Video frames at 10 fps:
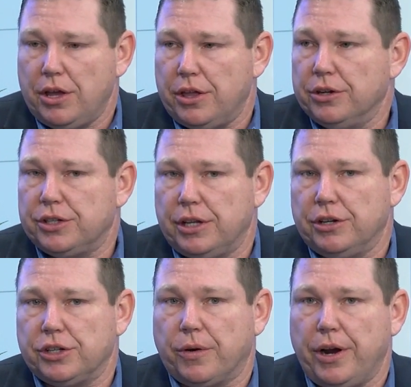there's
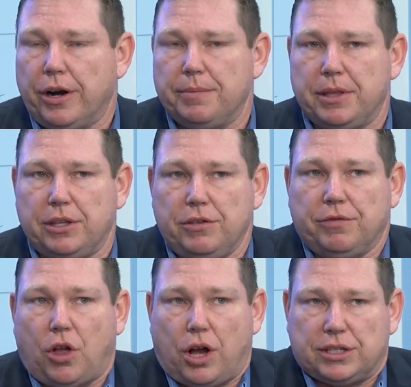a great argument that
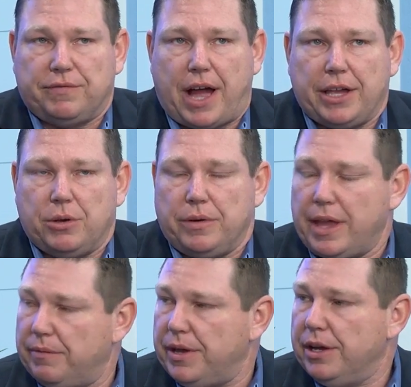you've lost value
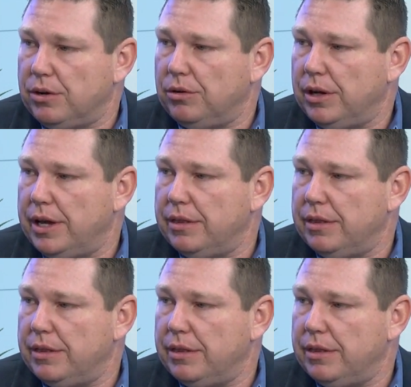in that vehicle,